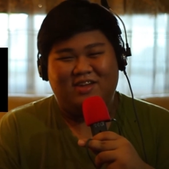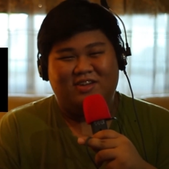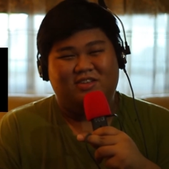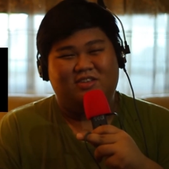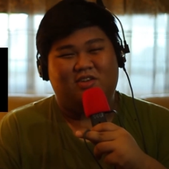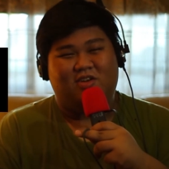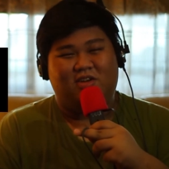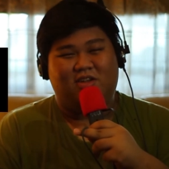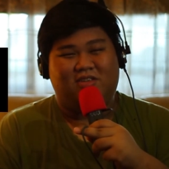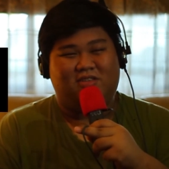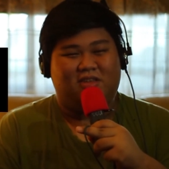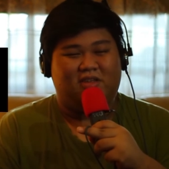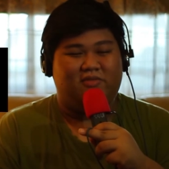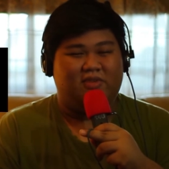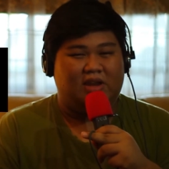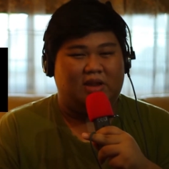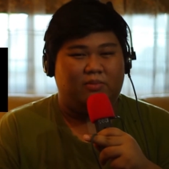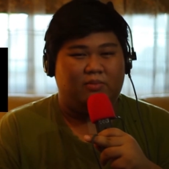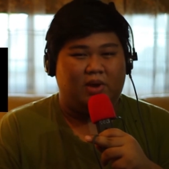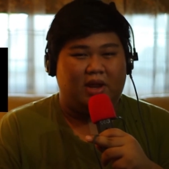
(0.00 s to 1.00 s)
So it's
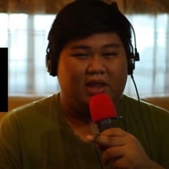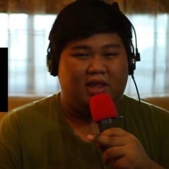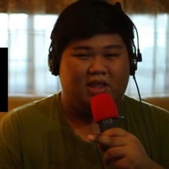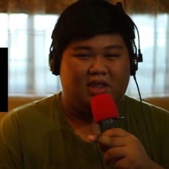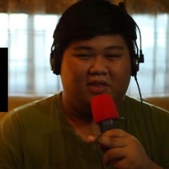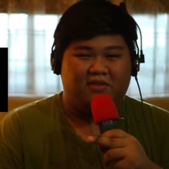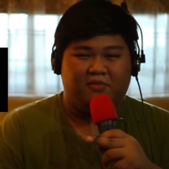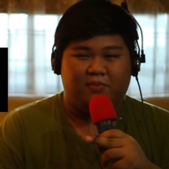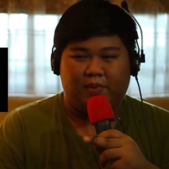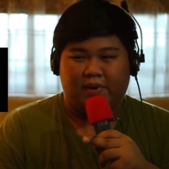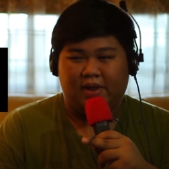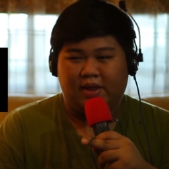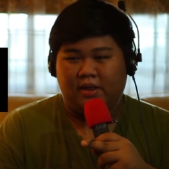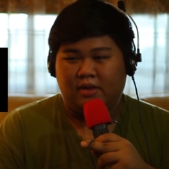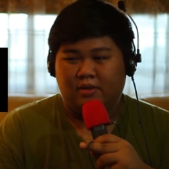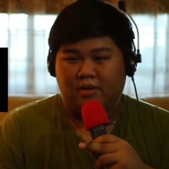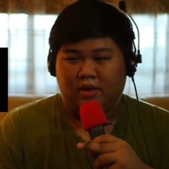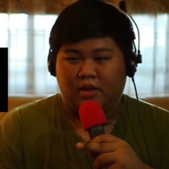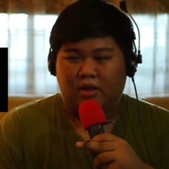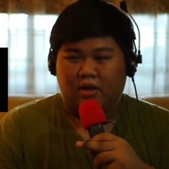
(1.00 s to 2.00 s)
evening play, eve play.
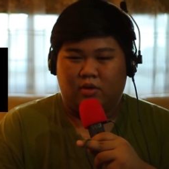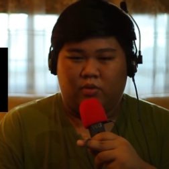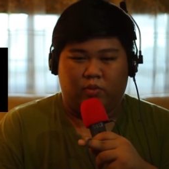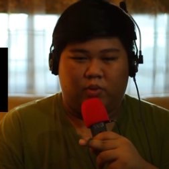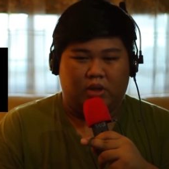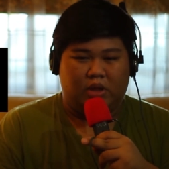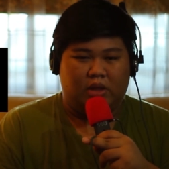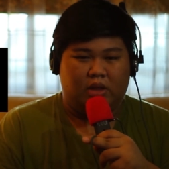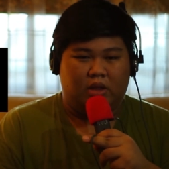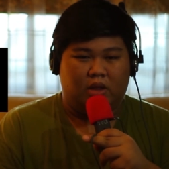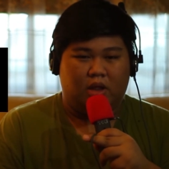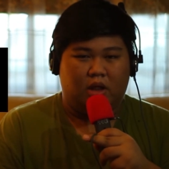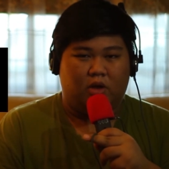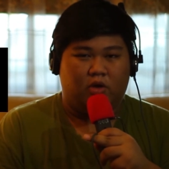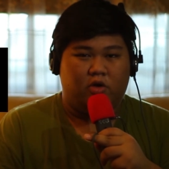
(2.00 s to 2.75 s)
We are